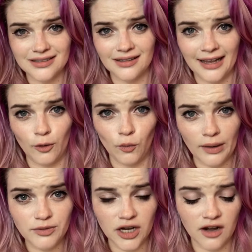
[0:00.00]
like
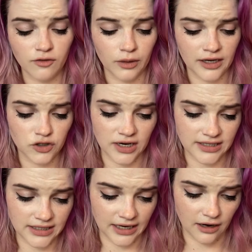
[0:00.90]
ripped off when I tried
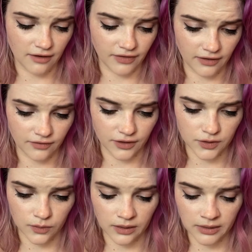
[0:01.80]
to take off that first
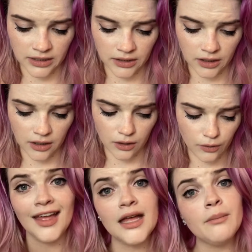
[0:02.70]
one a minute
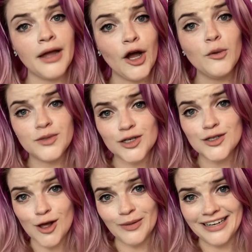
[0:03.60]
ago, my hopes are
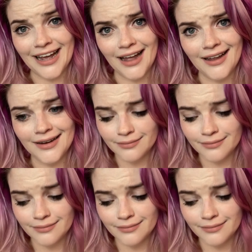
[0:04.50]
slowly dying.